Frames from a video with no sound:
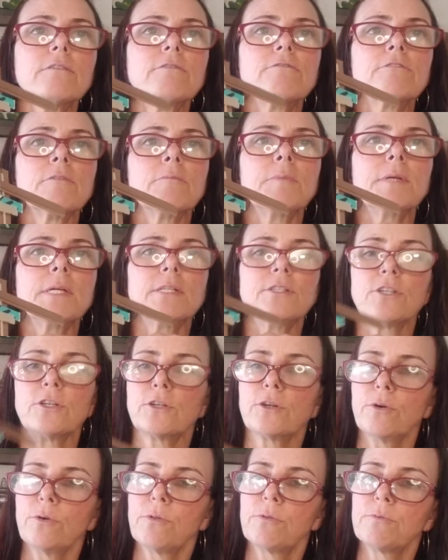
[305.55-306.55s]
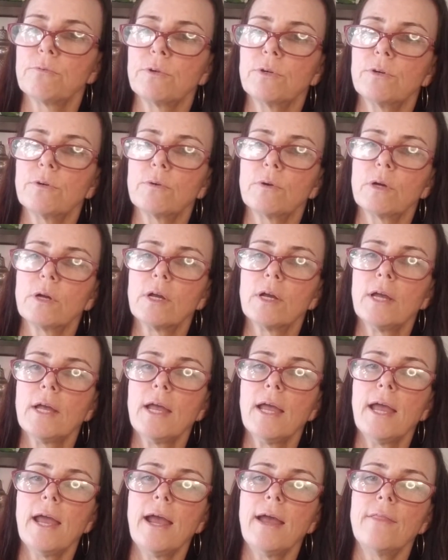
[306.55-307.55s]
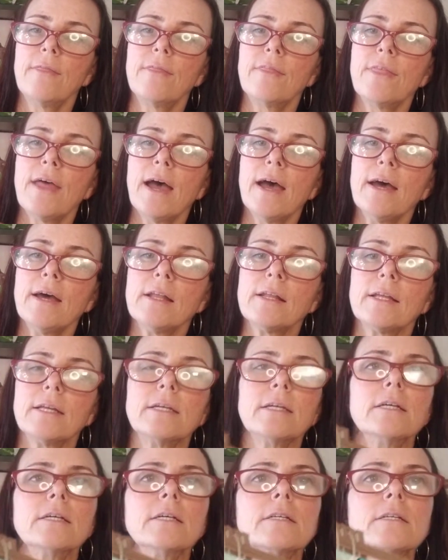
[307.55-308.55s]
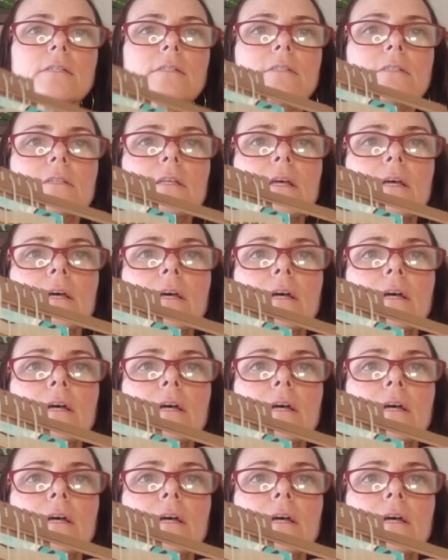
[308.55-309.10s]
for me to go through. And that is,